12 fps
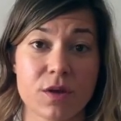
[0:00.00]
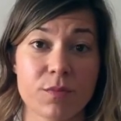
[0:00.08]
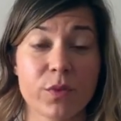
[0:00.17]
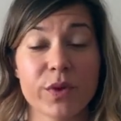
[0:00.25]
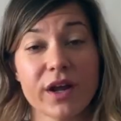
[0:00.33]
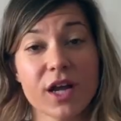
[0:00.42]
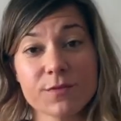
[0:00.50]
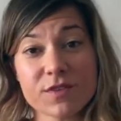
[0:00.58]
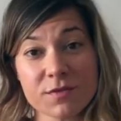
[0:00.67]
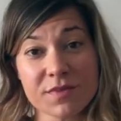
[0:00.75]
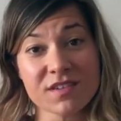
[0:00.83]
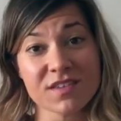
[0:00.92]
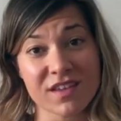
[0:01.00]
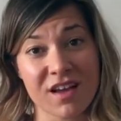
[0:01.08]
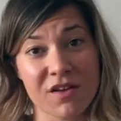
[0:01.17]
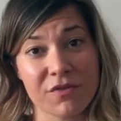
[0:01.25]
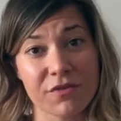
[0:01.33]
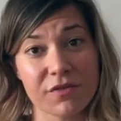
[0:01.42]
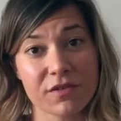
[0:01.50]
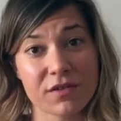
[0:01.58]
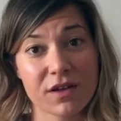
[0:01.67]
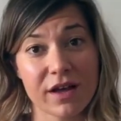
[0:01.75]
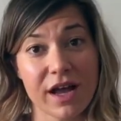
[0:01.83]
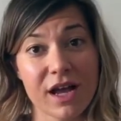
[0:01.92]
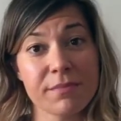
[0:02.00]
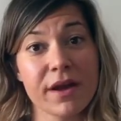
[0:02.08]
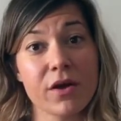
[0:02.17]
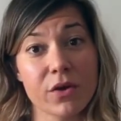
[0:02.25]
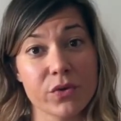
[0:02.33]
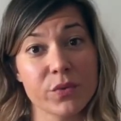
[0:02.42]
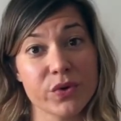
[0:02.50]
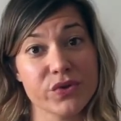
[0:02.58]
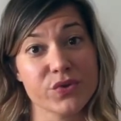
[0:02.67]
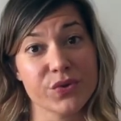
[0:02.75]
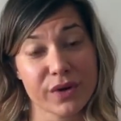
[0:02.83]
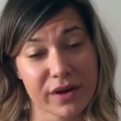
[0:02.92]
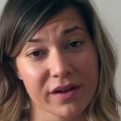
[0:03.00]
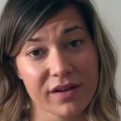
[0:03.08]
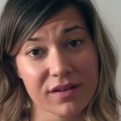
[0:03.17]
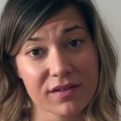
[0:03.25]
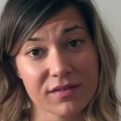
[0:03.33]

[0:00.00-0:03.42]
but when it comes to myself, I'm my own worst critic.